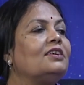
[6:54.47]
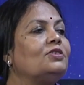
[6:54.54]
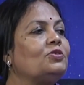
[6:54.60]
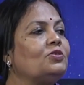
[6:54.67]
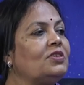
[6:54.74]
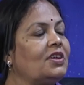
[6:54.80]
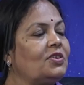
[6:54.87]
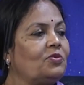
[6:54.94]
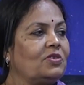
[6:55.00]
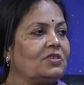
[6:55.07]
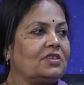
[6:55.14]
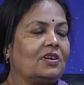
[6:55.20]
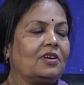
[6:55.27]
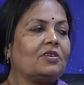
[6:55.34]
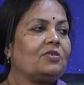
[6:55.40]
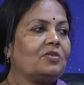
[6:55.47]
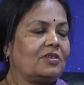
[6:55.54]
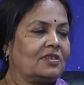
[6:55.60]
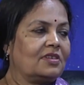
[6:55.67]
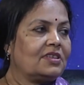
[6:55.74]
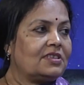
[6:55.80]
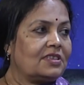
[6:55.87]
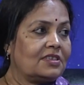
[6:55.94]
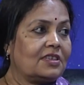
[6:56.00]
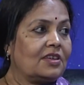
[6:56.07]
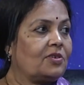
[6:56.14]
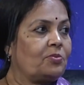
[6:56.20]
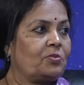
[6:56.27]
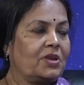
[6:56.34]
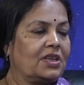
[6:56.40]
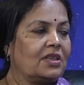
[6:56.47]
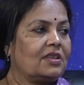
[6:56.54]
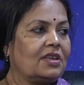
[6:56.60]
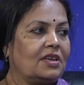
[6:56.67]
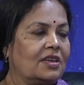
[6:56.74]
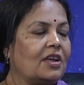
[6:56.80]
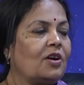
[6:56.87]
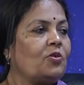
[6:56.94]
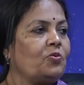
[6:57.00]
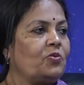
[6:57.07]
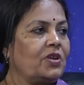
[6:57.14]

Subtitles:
So this is our main thing now.